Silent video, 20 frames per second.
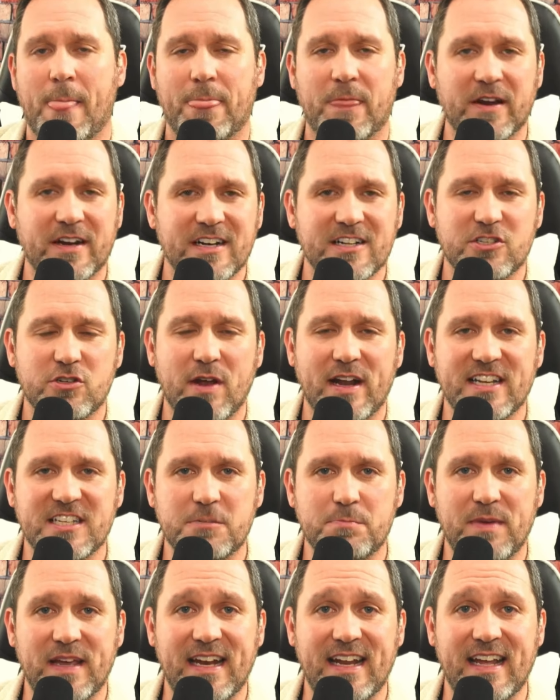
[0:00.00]
They're going to try to
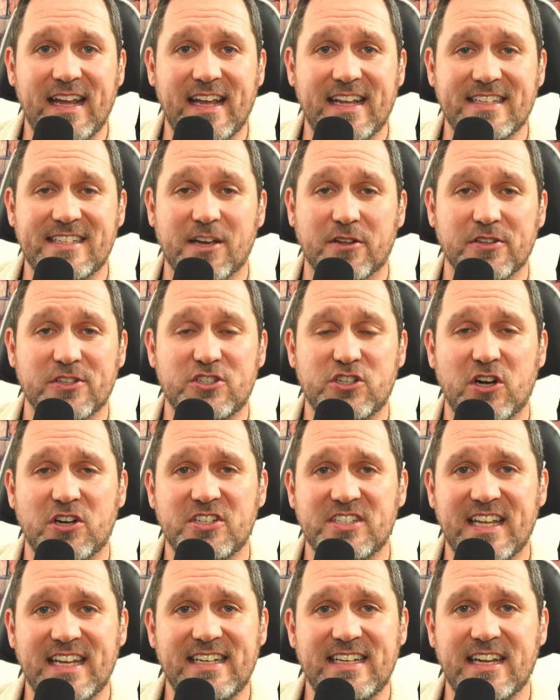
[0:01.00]
spin it and tell the
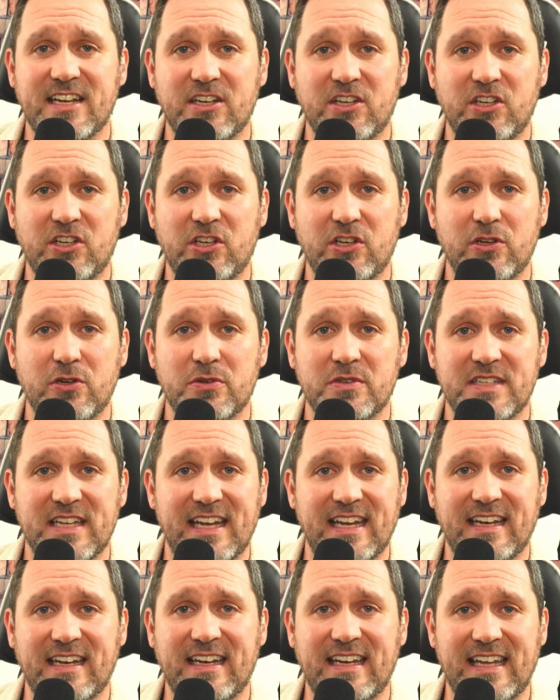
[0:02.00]
church they didn't use
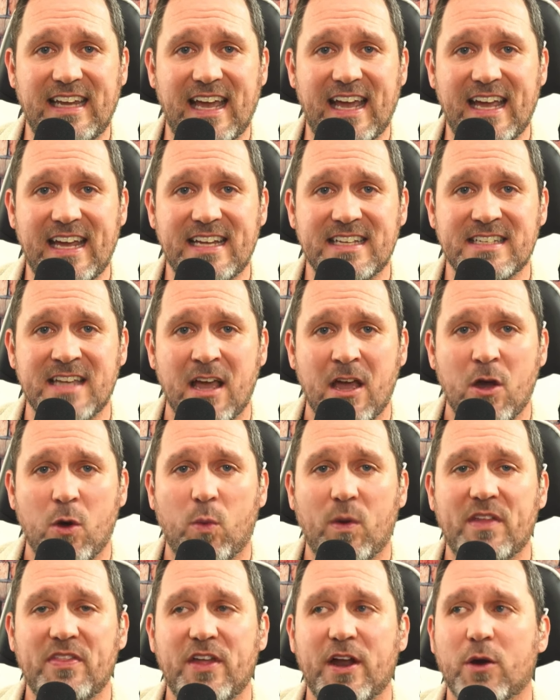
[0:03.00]
NDAs
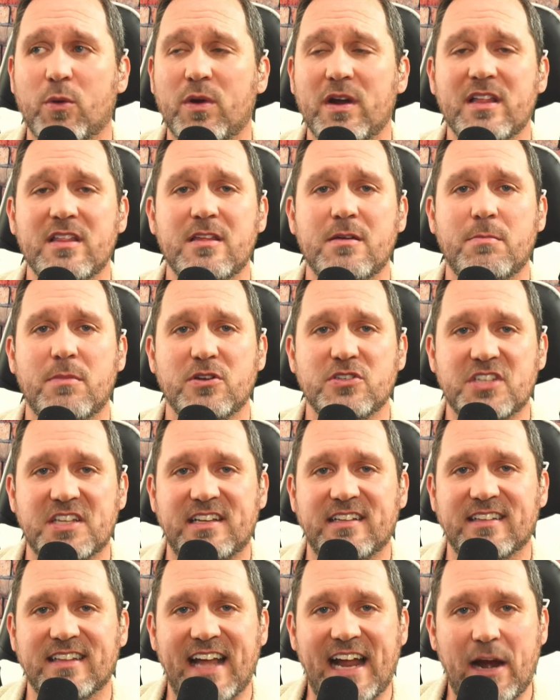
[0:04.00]
when they're one of the most
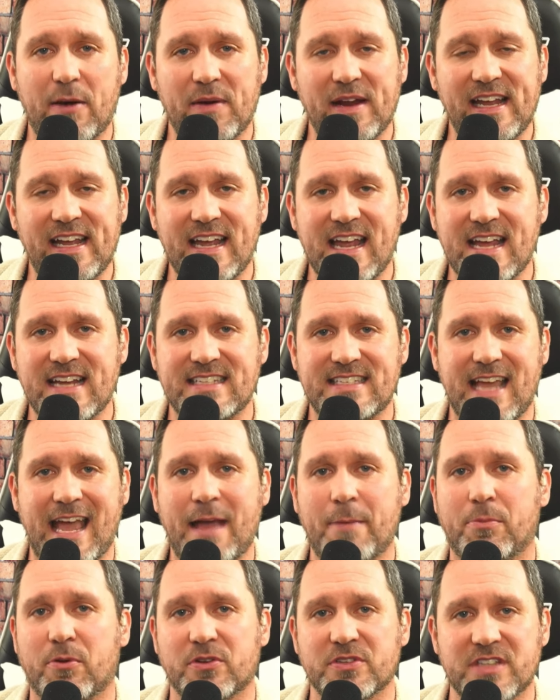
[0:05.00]
glaring
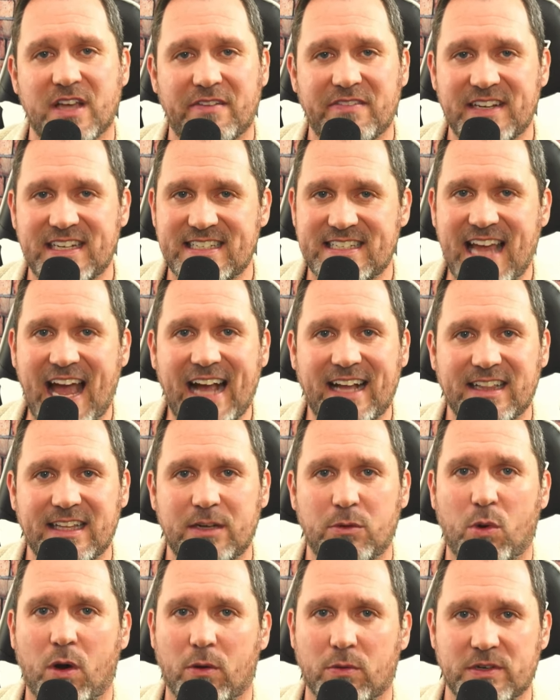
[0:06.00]
examples of
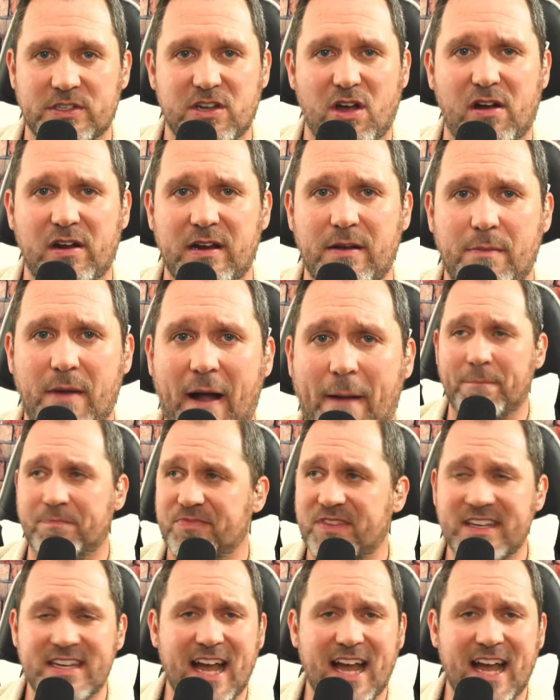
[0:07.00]
exactly what we're talking about.